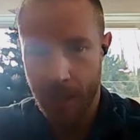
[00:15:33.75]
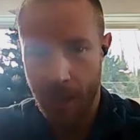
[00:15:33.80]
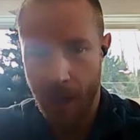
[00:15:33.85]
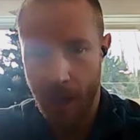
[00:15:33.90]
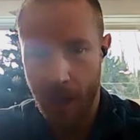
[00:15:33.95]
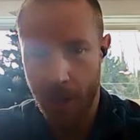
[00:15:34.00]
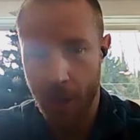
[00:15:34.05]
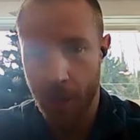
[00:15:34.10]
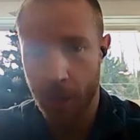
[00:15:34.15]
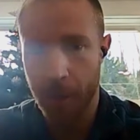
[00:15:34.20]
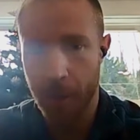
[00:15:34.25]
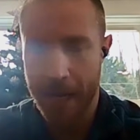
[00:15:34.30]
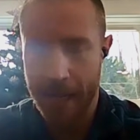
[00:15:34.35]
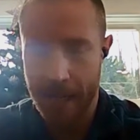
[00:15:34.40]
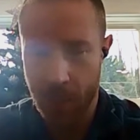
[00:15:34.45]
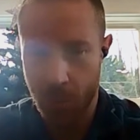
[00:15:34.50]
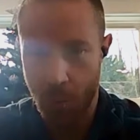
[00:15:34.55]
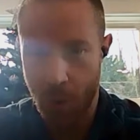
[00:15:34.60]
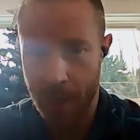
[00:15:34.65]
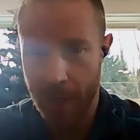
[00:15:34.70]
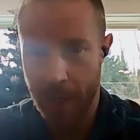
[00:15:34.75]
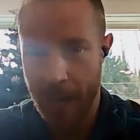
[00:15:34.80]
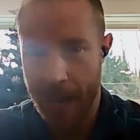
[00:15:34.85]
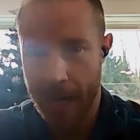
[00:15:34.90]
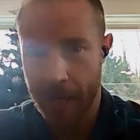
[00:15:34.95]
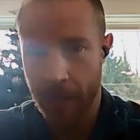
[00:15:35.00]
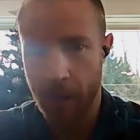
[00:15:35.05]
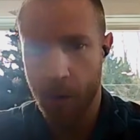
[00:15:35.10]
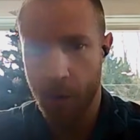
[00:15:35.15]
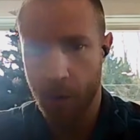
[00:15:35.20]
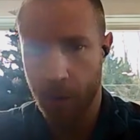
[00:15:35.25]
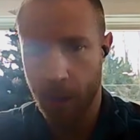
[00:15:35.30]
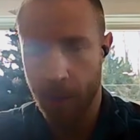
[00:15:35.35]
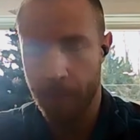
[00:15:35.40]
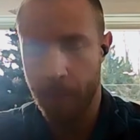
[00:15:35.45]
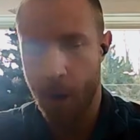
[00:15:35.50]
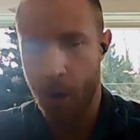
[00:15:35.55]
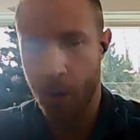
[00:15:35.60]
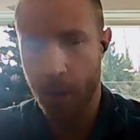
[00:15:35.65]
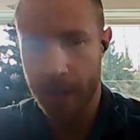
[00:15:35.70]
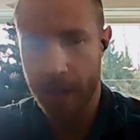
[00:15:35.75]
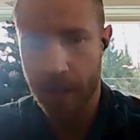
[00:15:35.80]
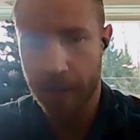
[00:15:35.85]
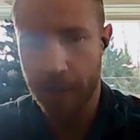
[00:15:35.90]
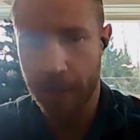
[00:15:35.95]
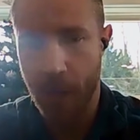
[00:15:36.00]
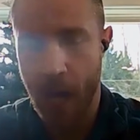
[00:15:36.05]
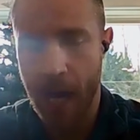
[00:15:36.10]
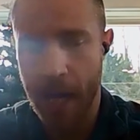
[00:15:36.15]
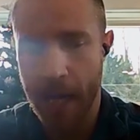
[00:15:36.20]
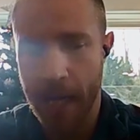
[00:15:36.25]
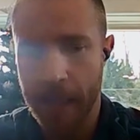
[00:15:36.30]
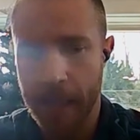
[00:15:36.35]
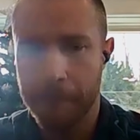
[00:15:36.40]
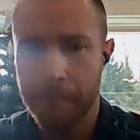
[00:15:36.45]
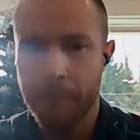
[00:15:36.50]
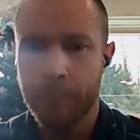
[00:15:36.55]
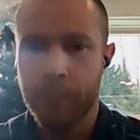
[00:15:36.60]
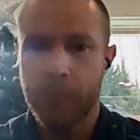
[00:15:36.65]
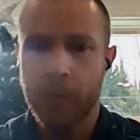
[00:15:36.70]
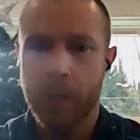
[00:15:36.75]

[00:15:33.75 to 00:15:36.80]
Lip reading: there is when an arrow or a bolt is flying.